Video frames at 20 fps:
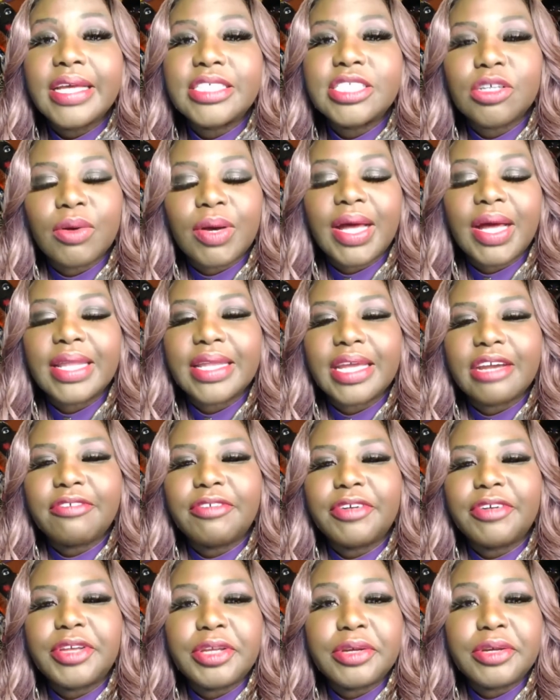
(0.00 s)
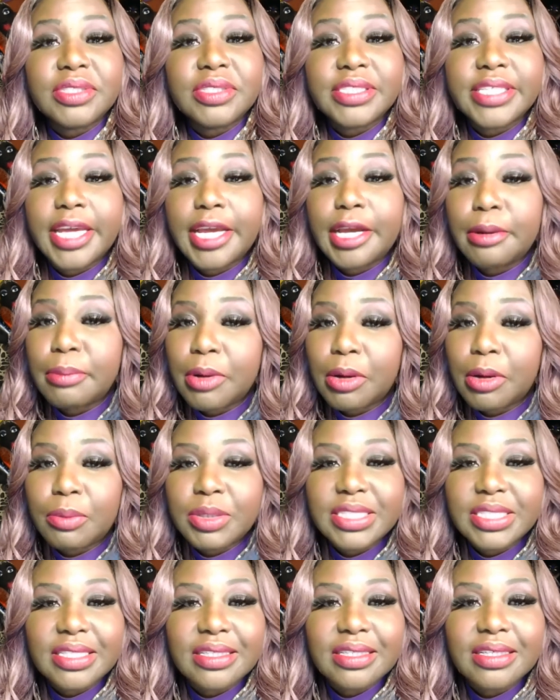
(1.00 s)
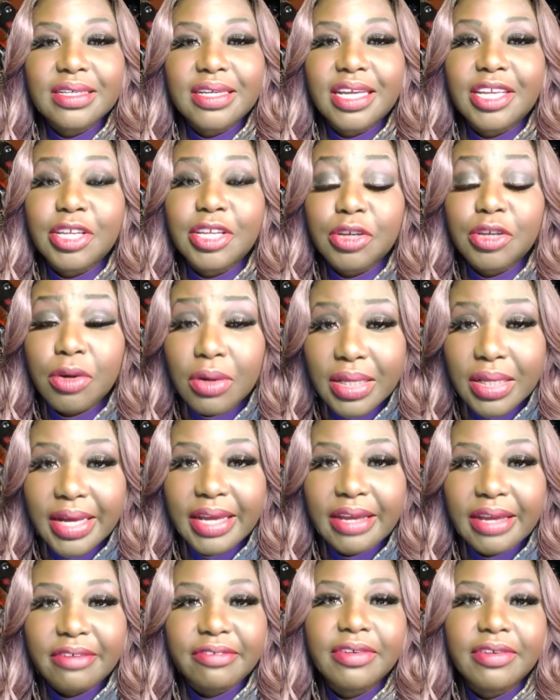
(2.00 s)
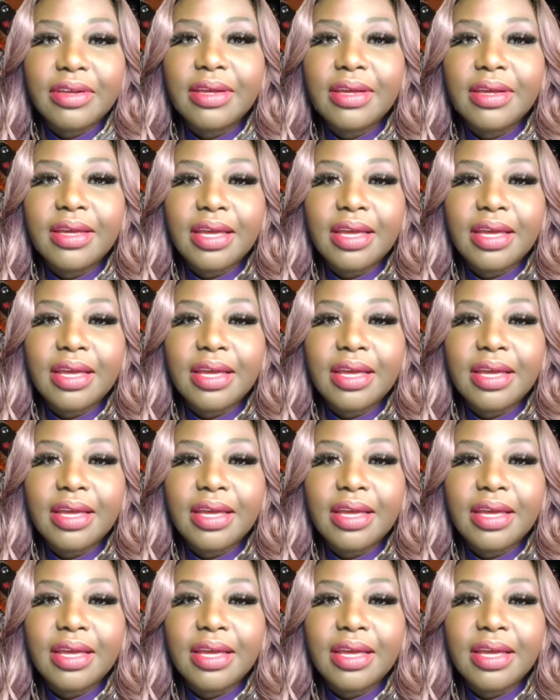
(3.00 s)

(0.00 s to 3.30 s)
So I like for you to take a moment to look in your life,